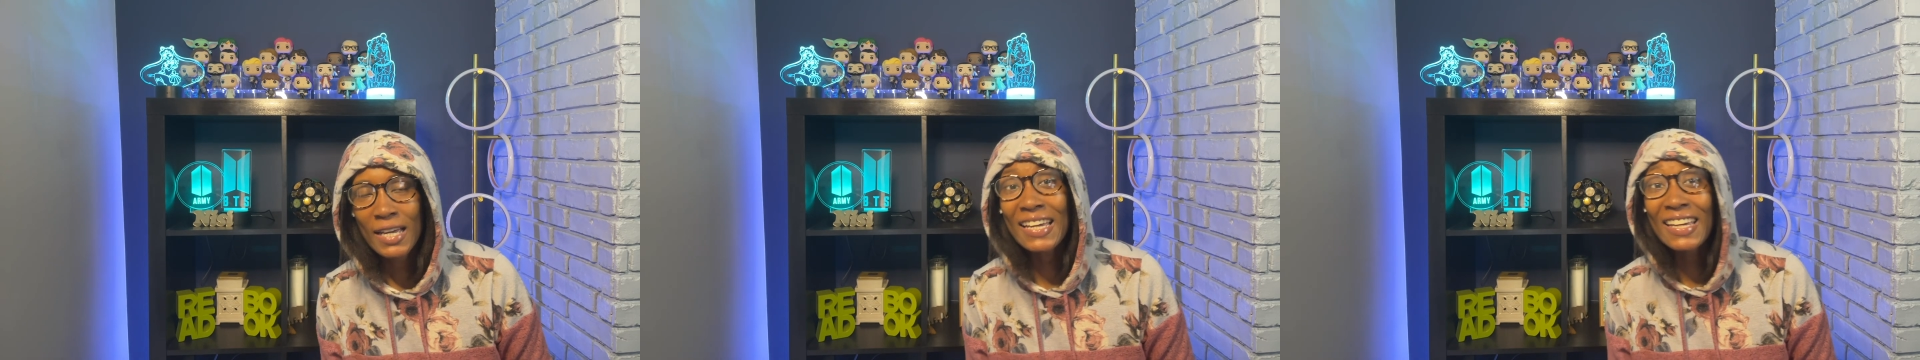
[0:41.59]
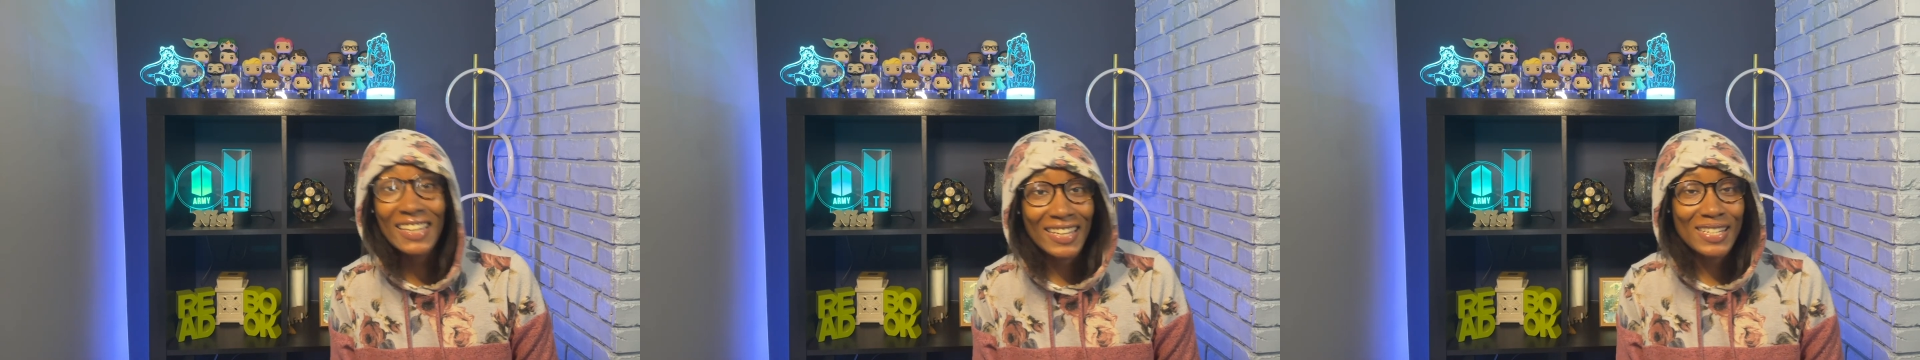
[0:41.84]

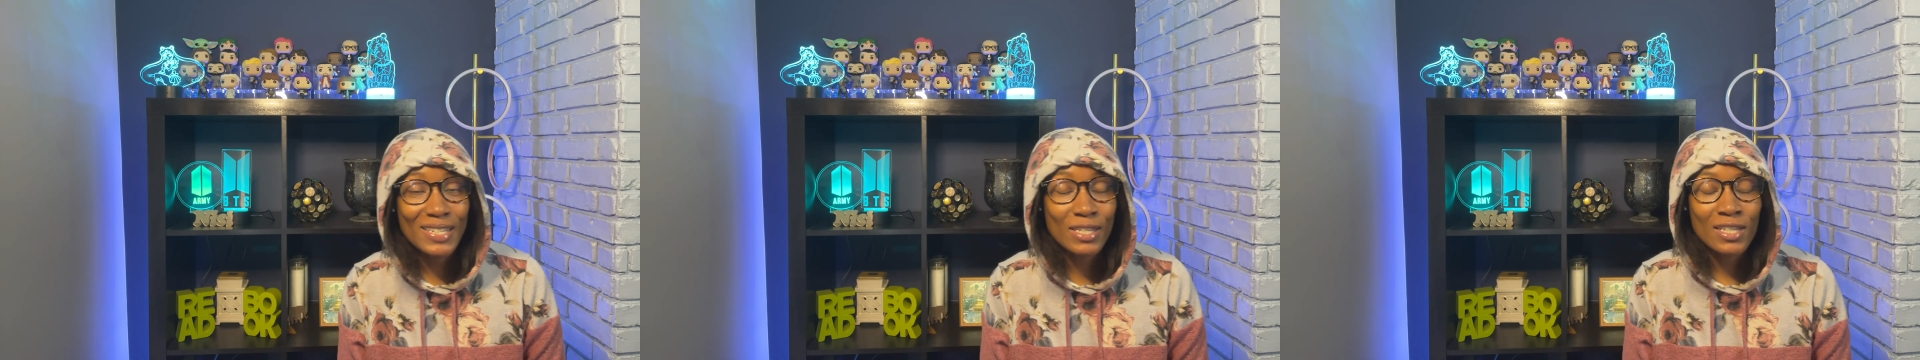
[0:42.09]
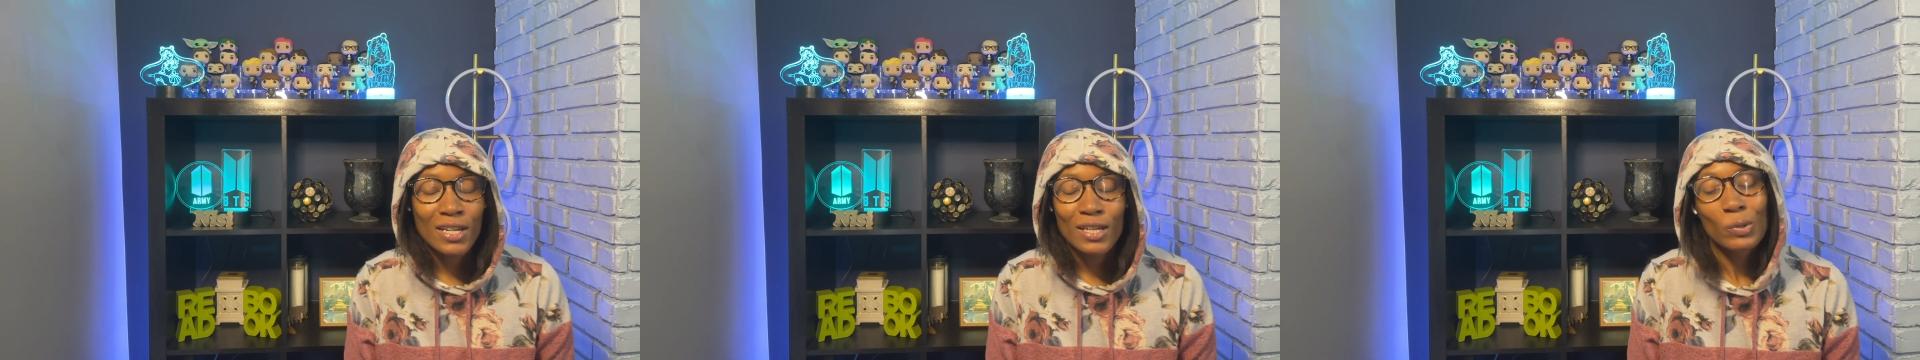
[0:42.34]

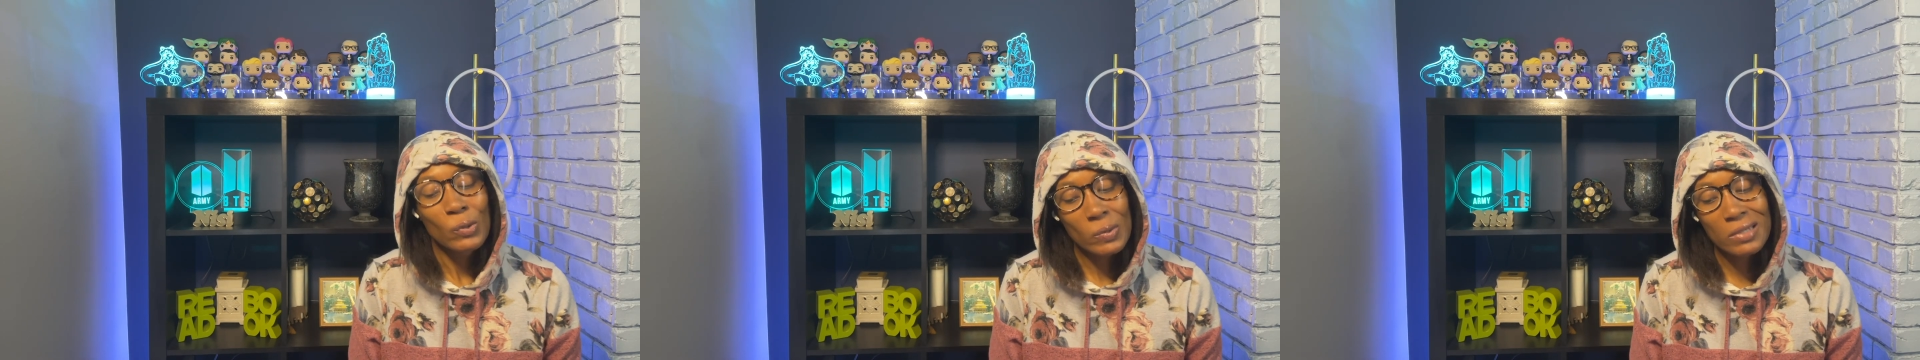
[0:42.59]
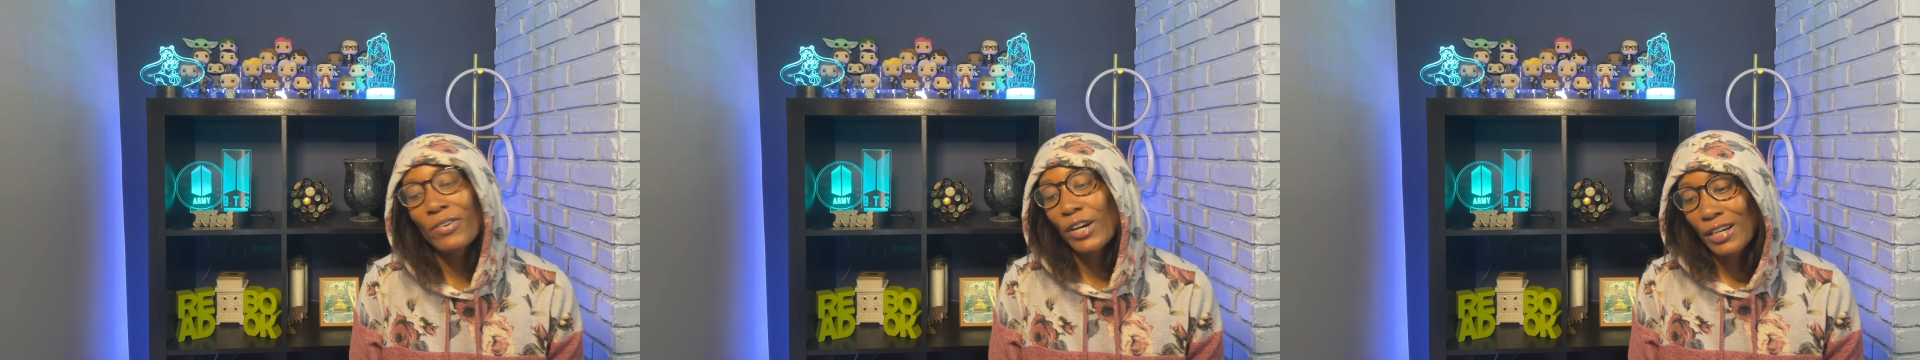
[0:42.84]
is
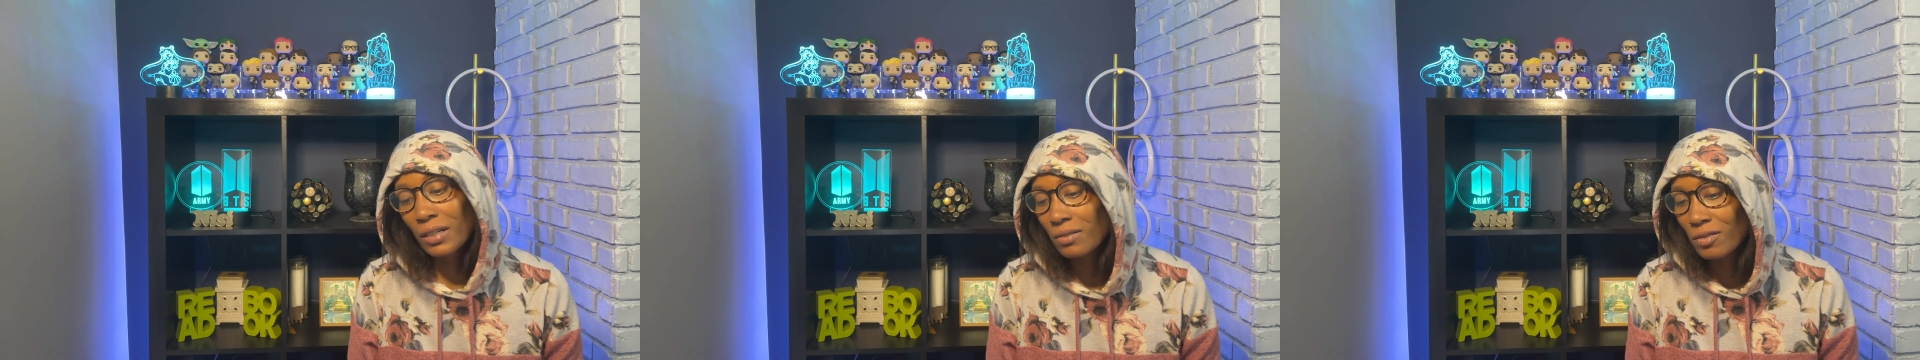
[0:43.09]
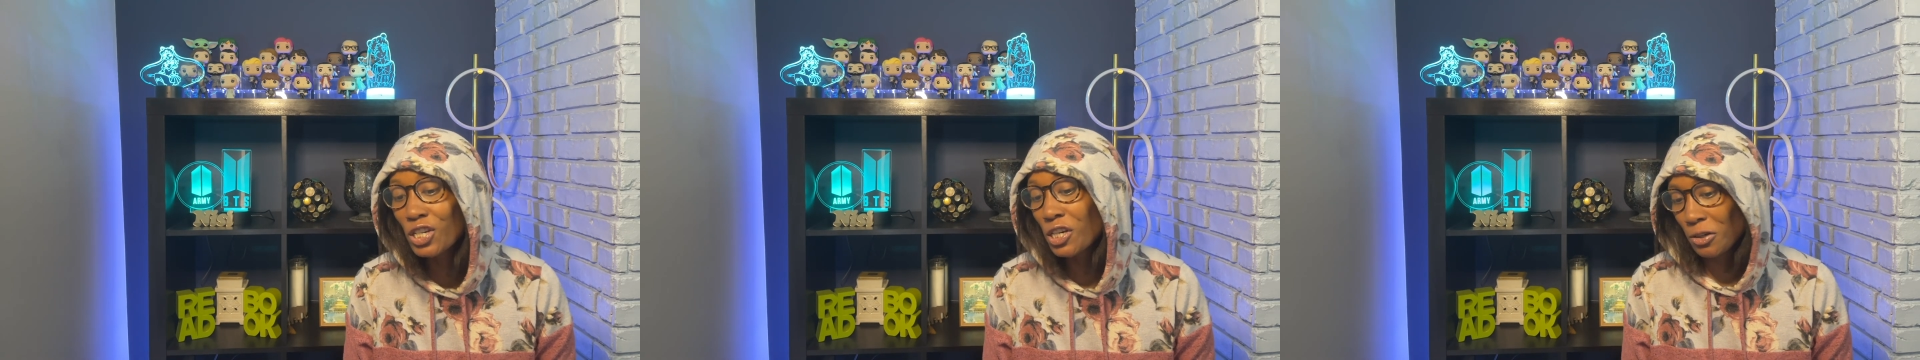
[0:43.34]
was very
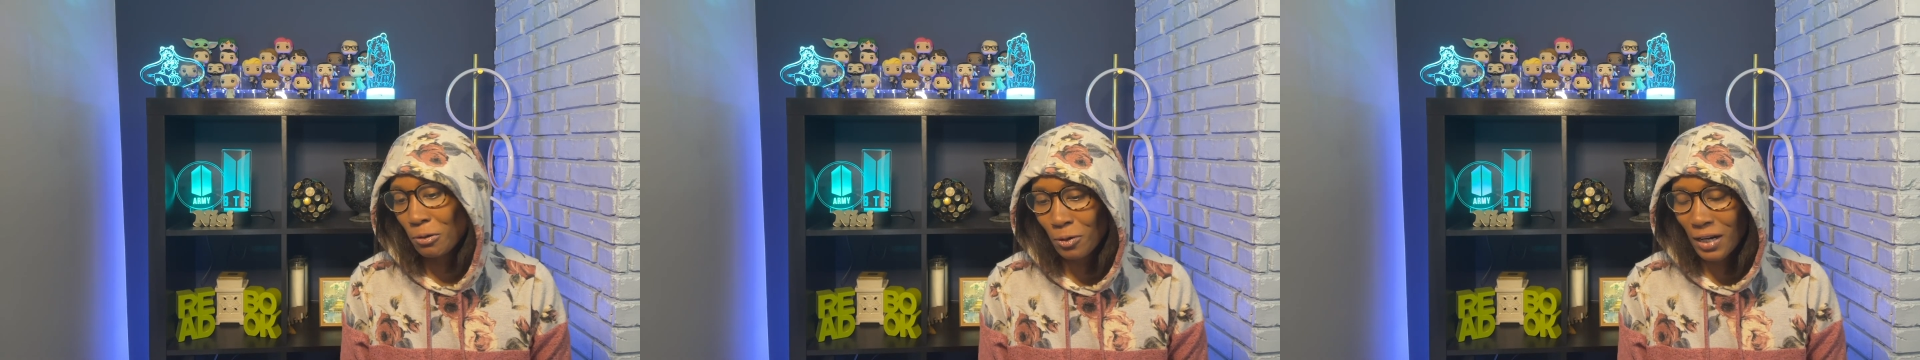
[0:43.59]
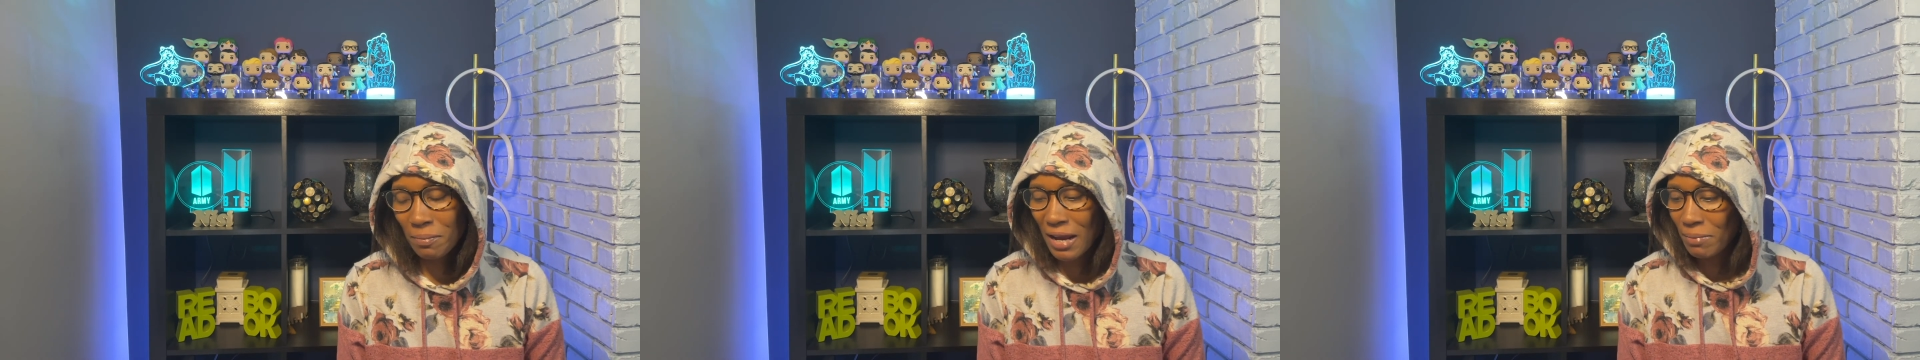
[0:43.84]
skewed
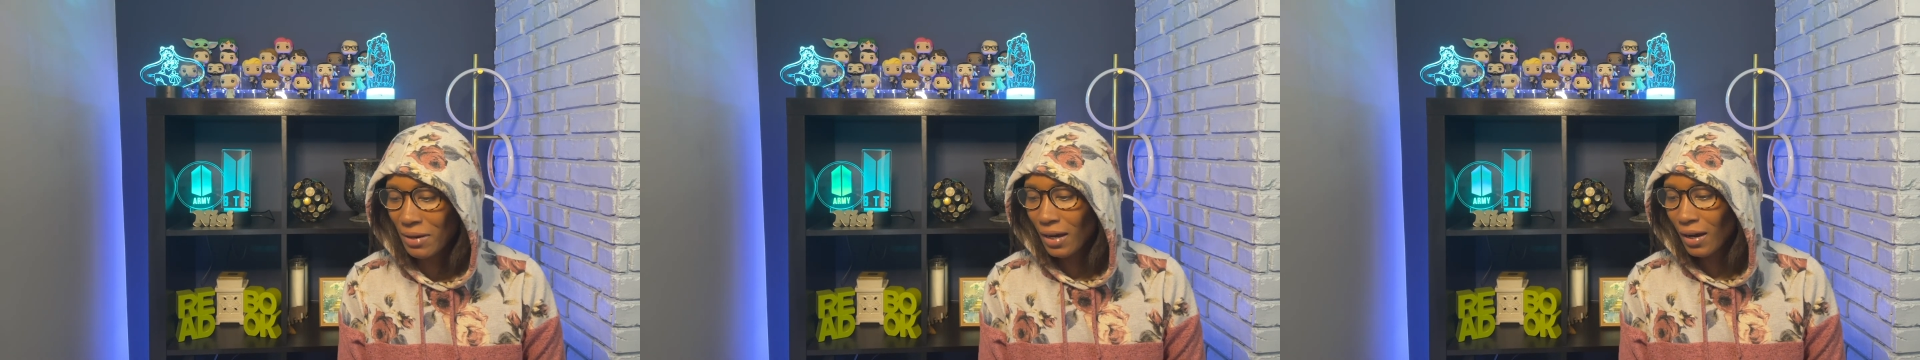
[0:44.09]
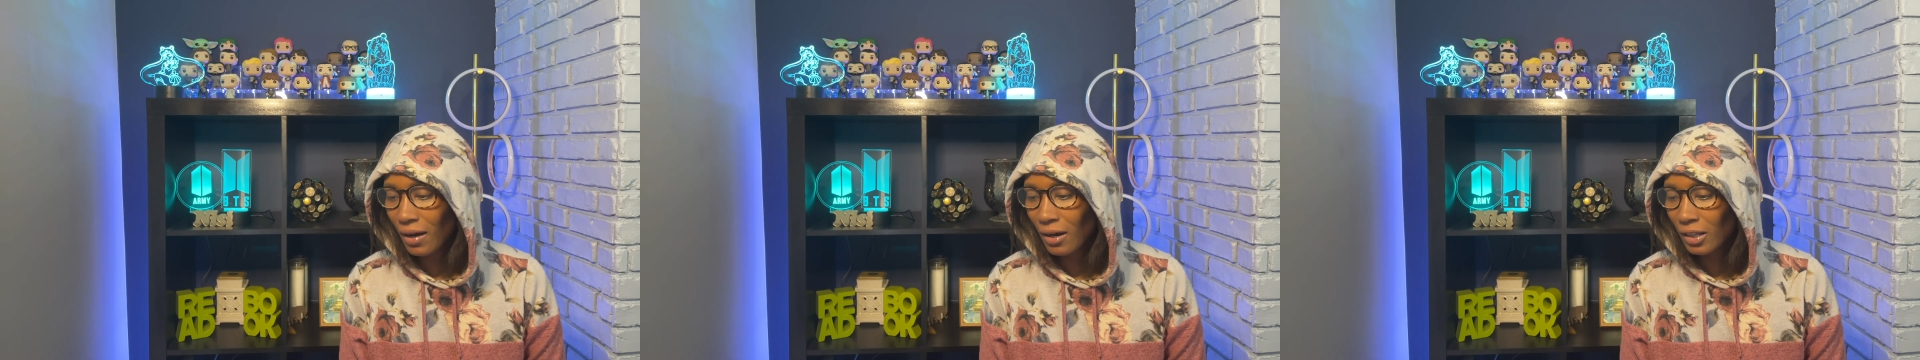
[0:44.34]
and maybe
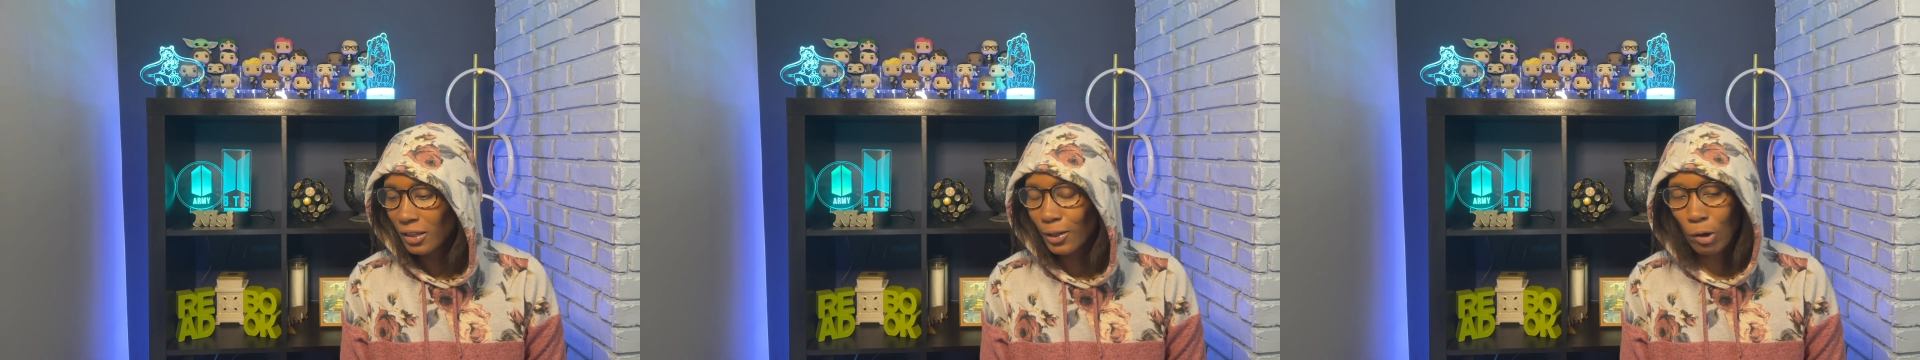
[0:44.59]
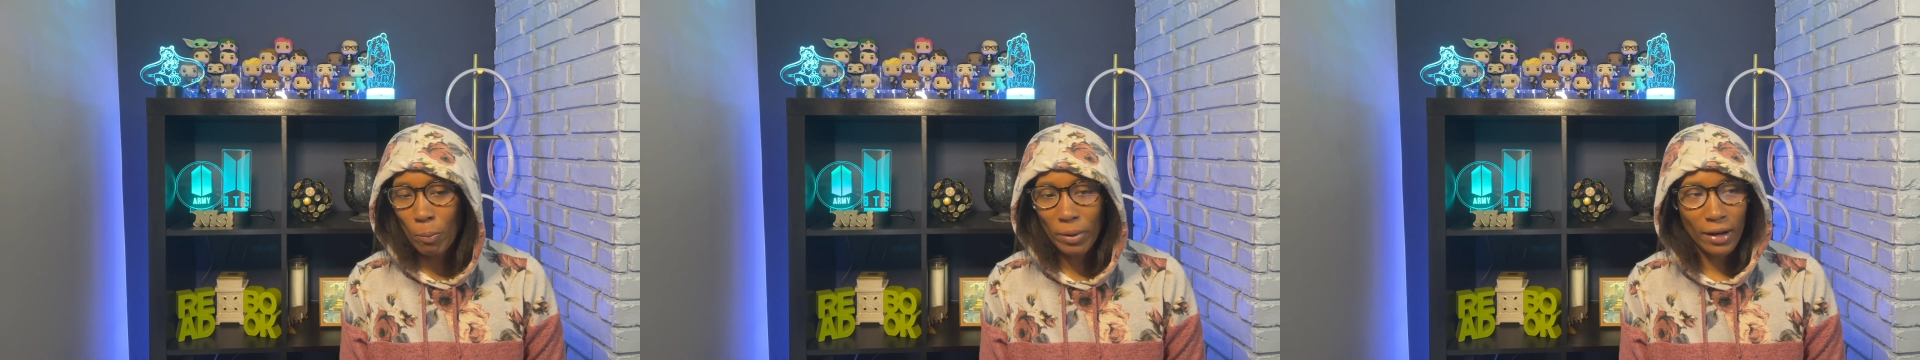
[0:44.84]
a
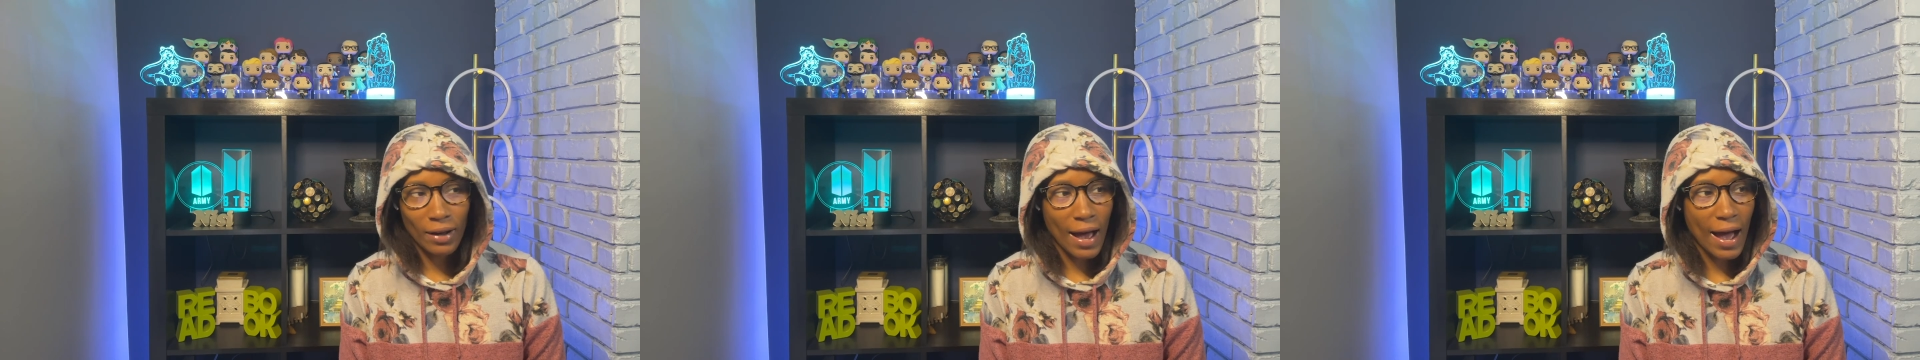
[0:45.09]
little bit